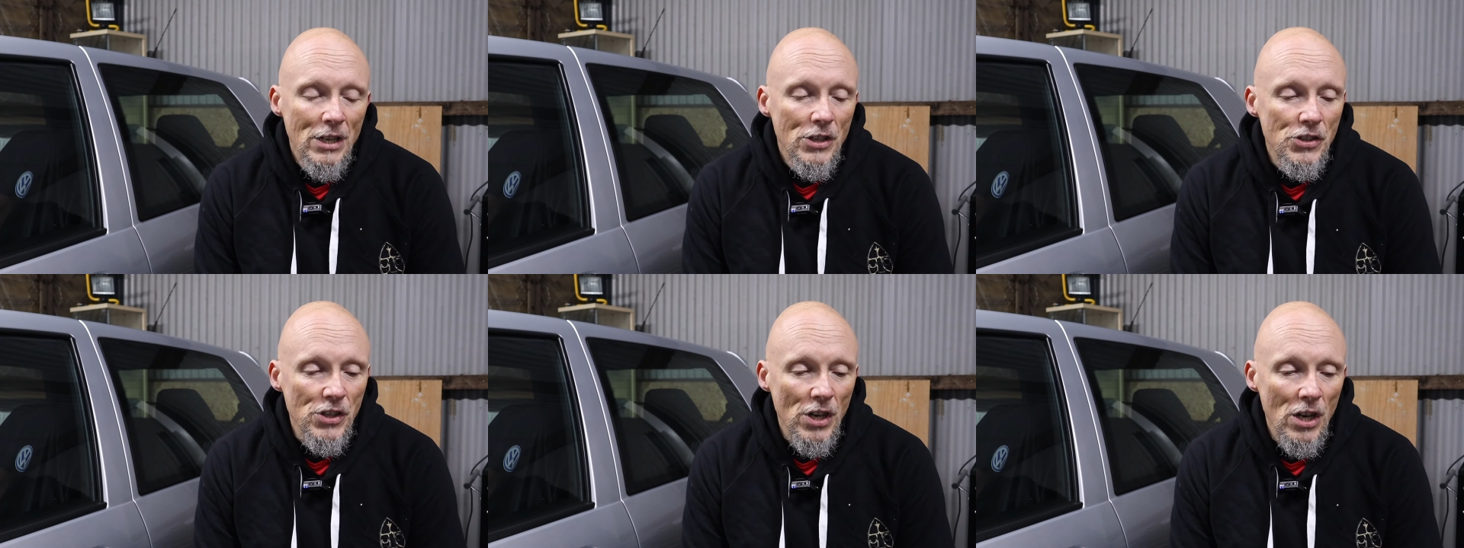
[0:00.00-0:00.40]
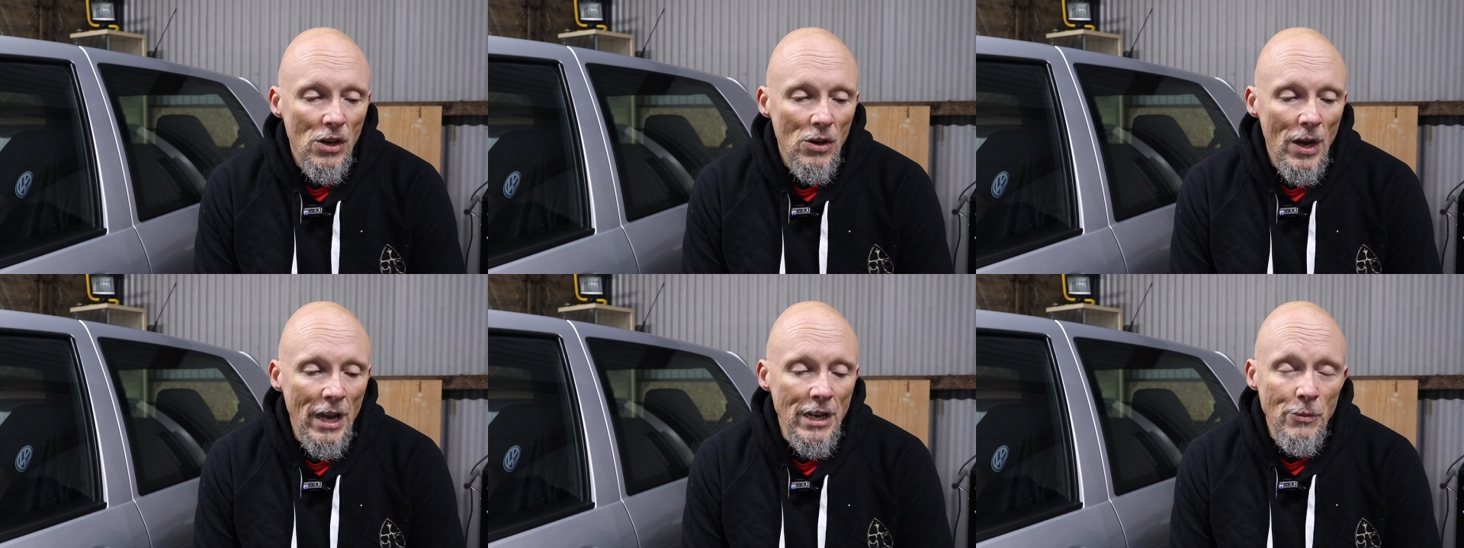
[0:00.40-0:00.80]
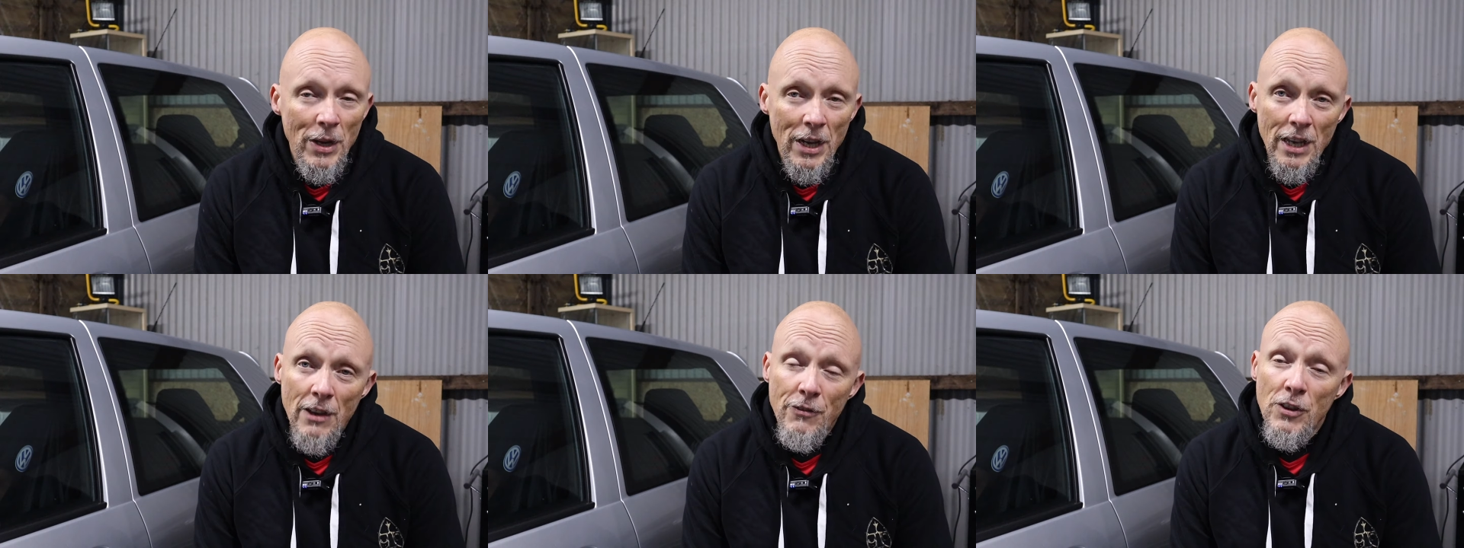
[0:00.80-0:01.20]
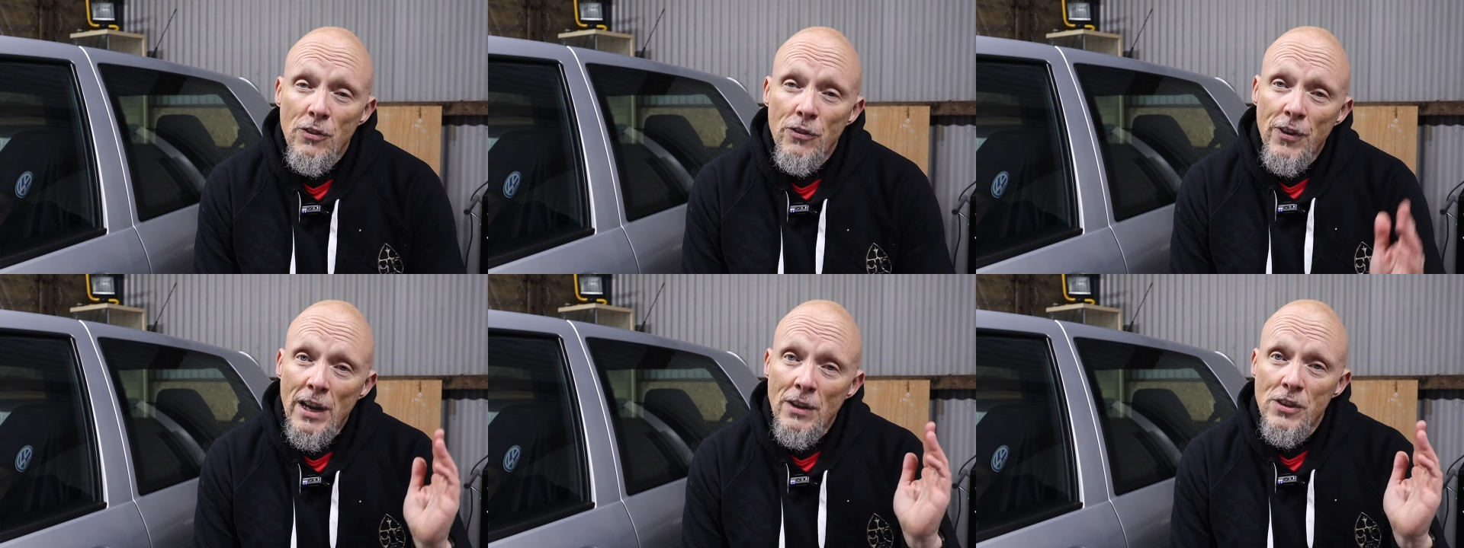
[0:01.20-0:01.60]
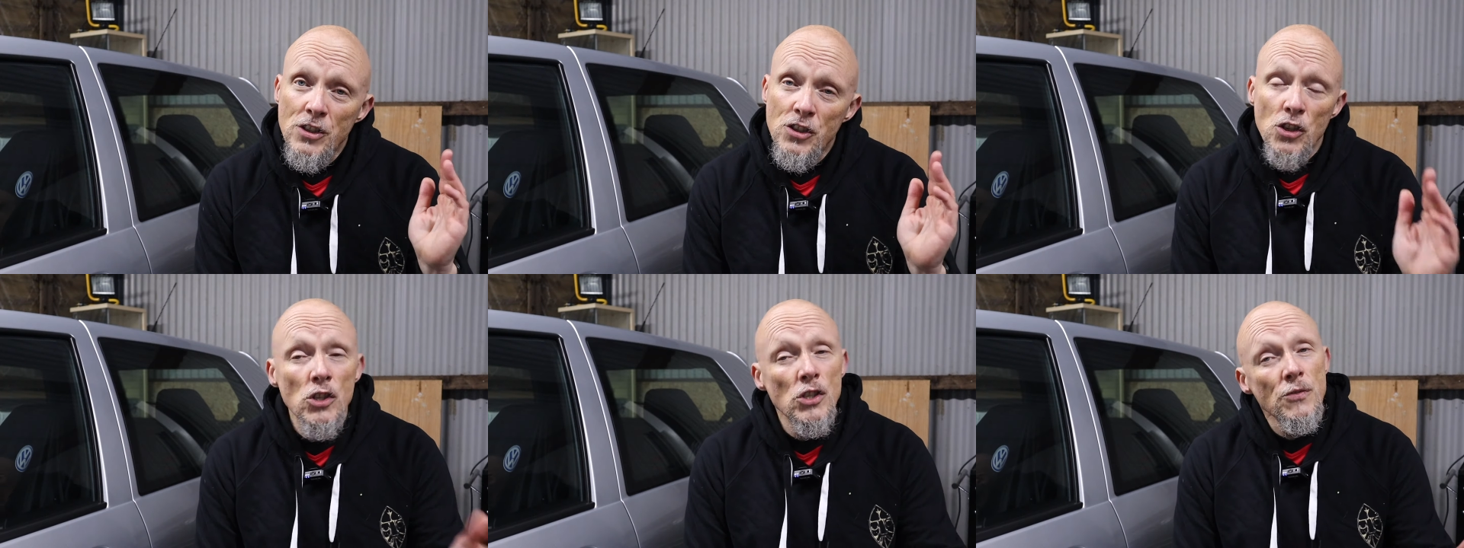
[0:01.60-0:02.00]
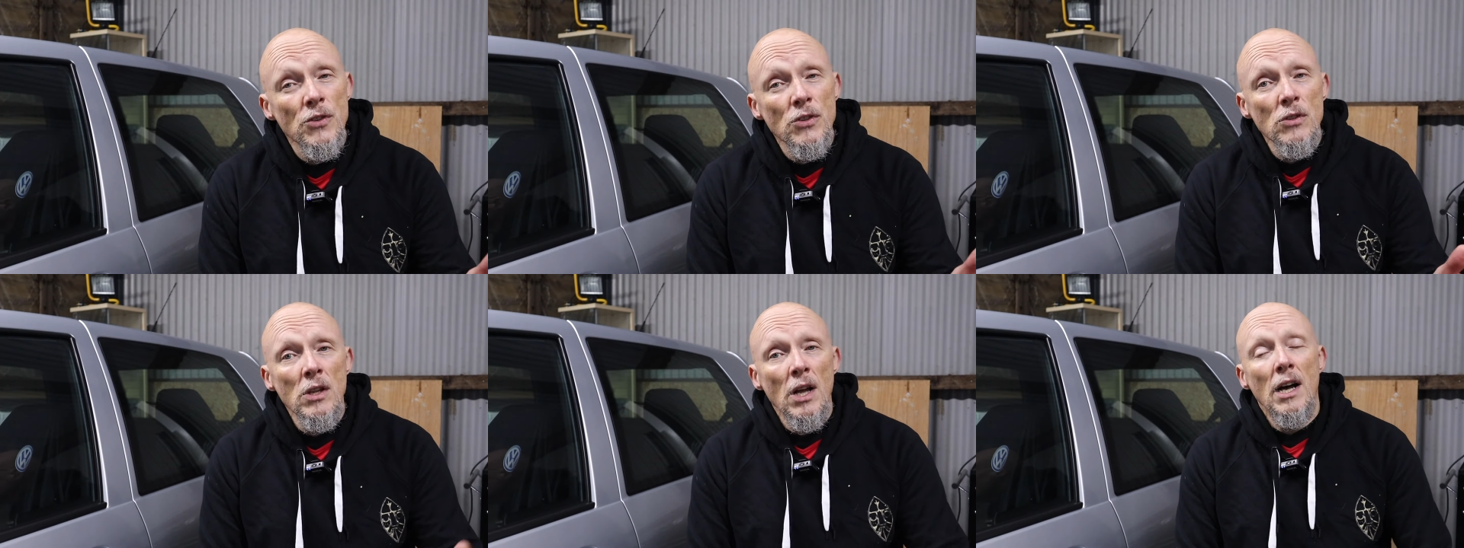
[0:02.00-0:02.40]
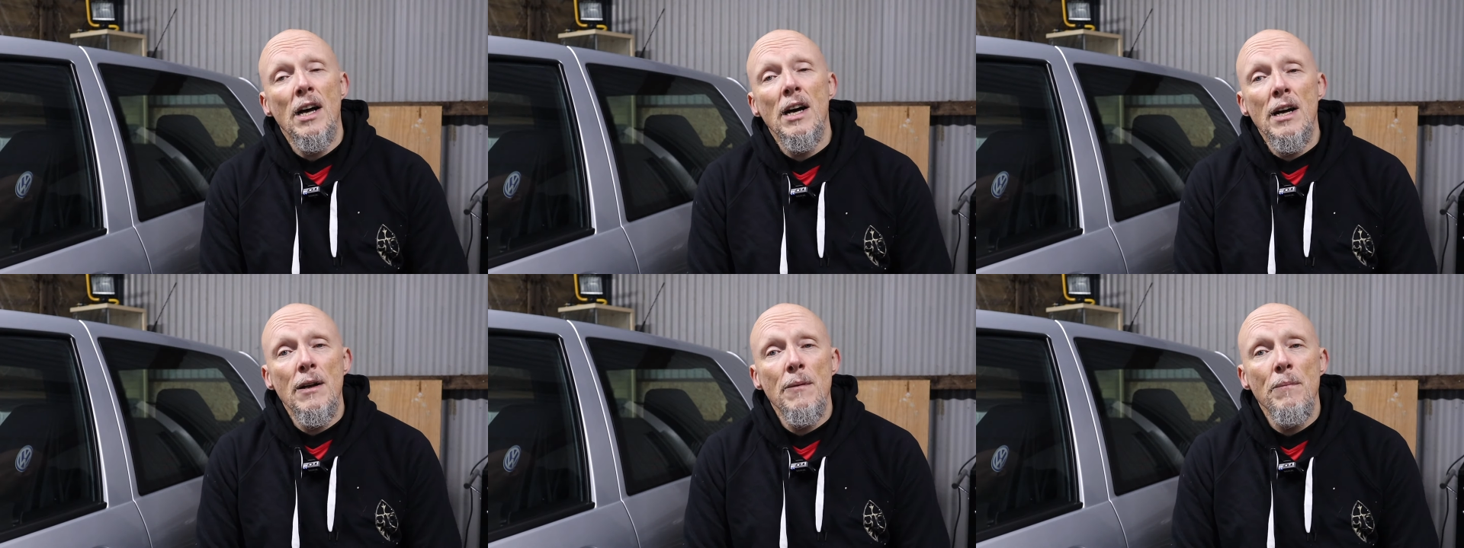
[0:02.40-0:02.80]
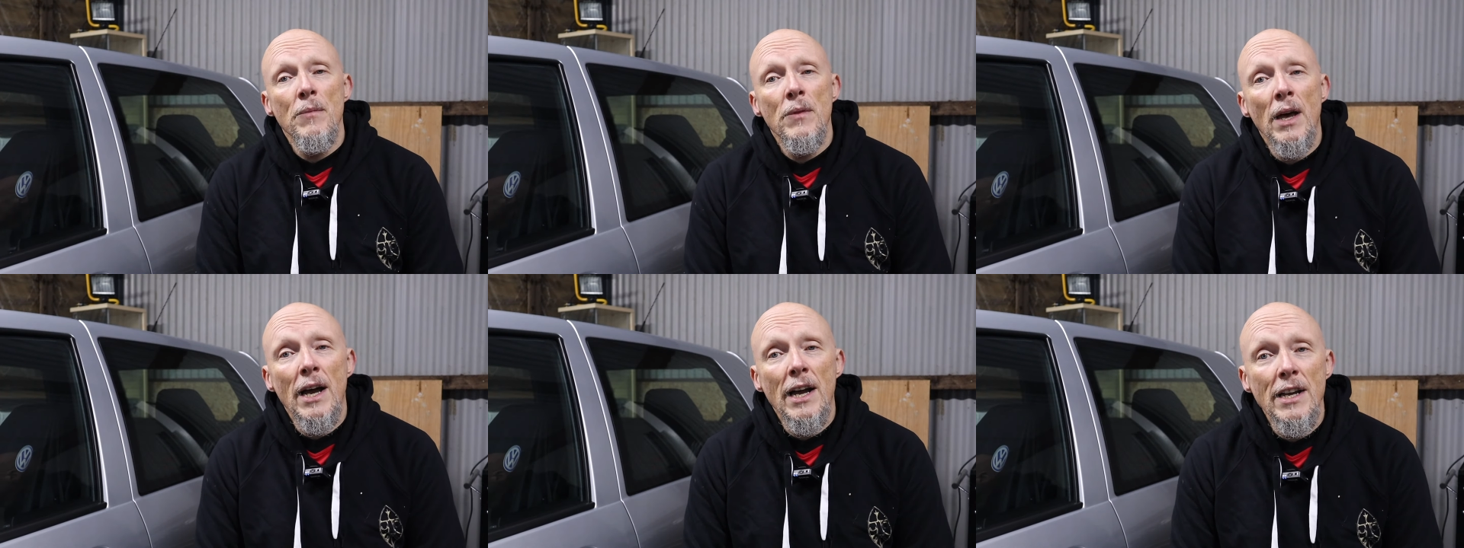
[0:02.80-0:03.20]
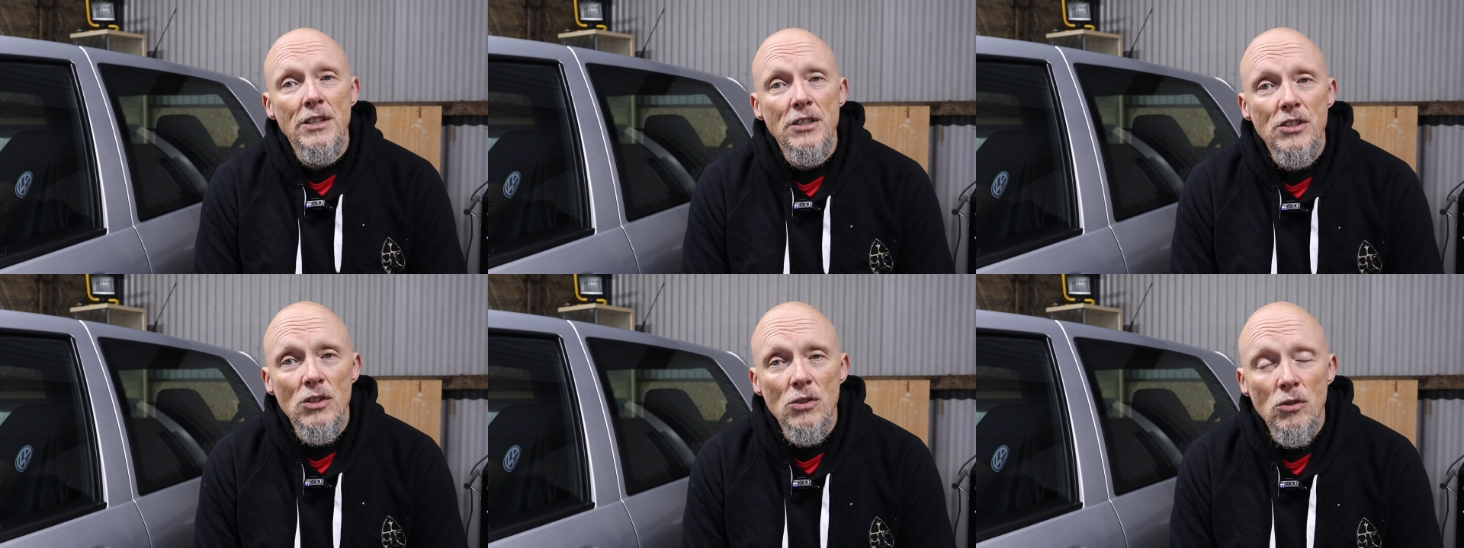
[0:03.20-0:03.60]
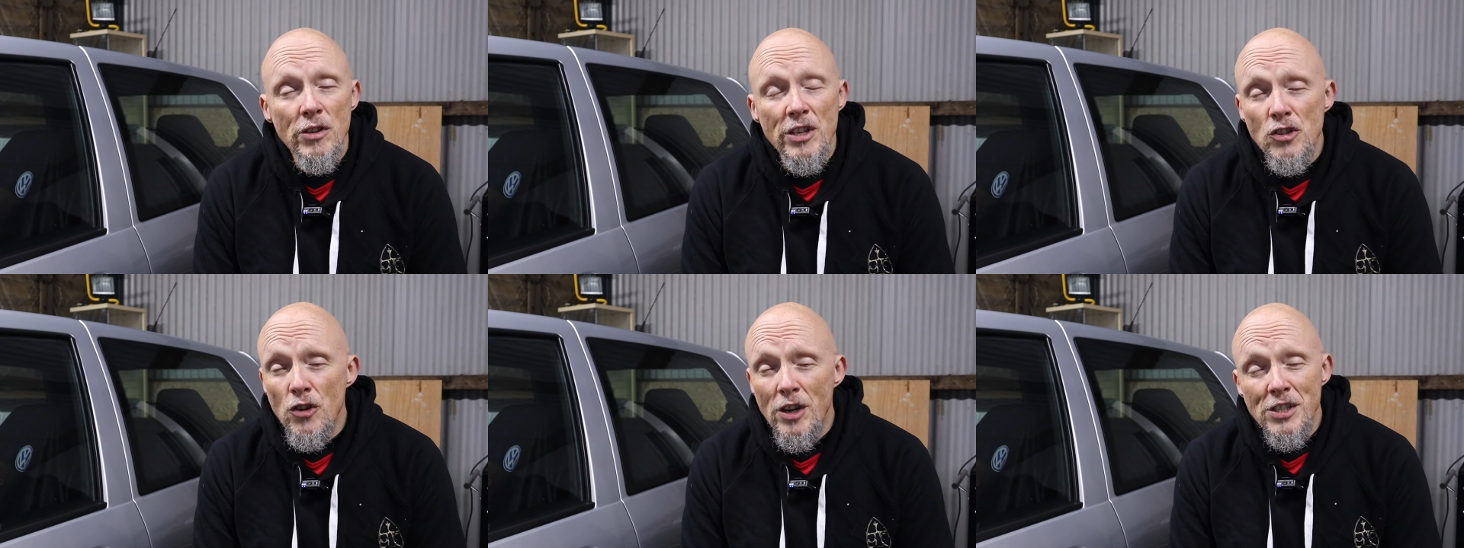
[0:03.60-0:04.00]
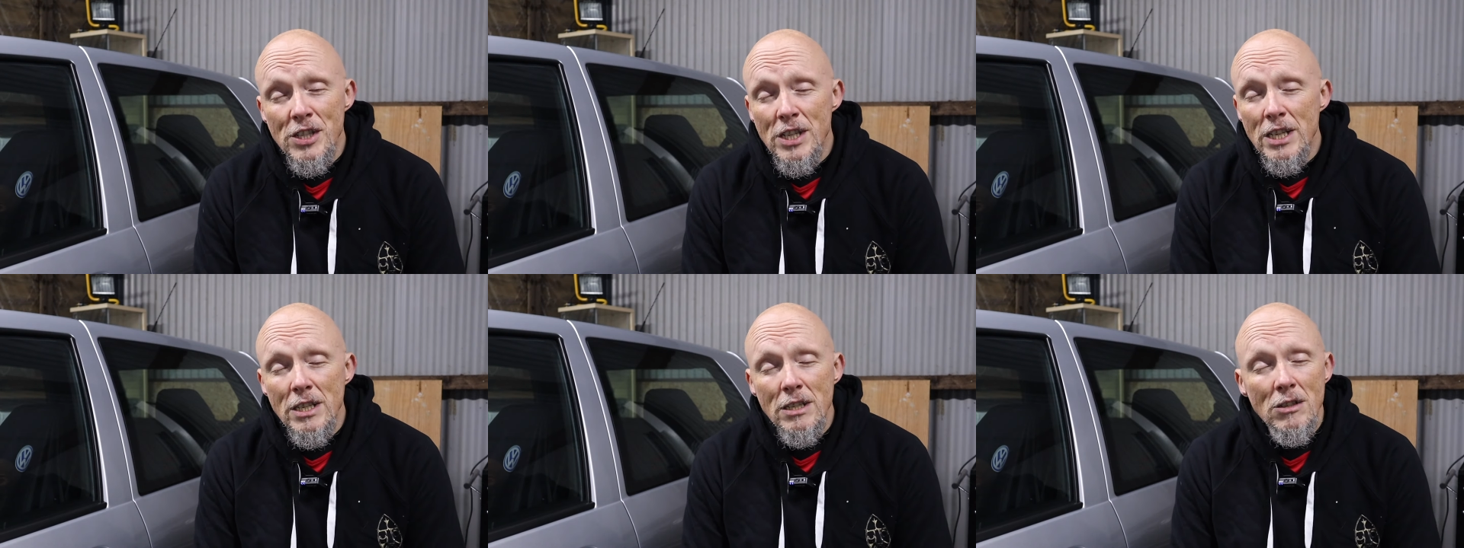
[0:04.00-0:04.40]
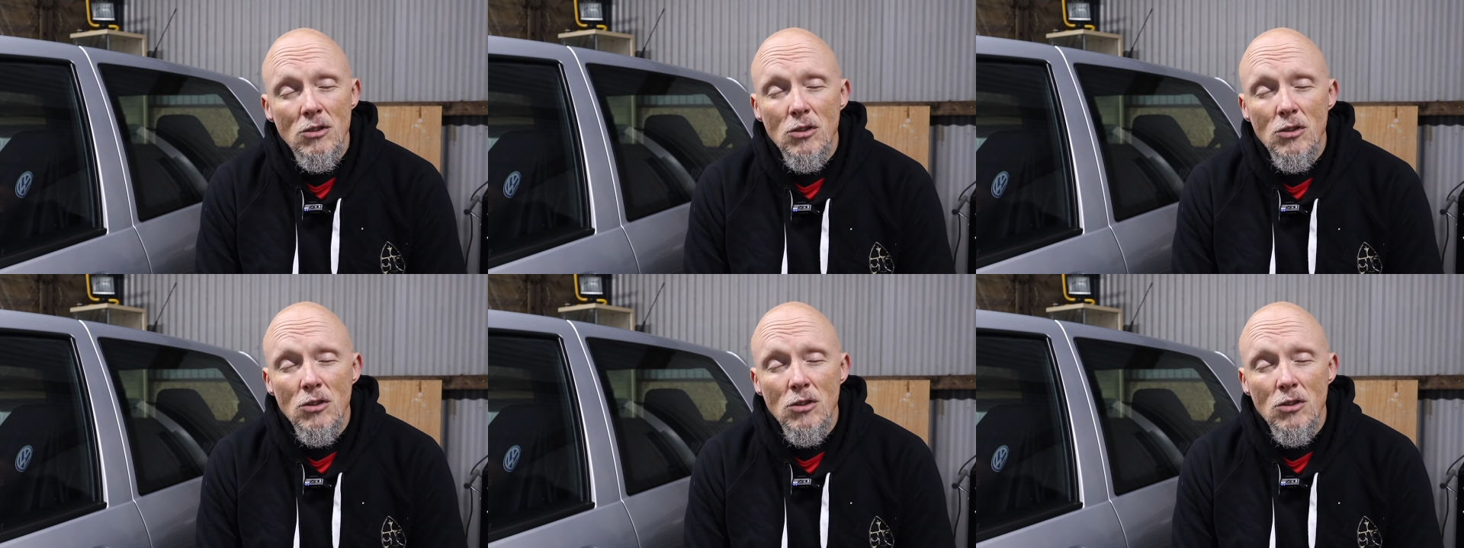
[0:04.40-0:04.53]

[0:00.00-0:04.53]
So anyway, if you found this useful and or interesting,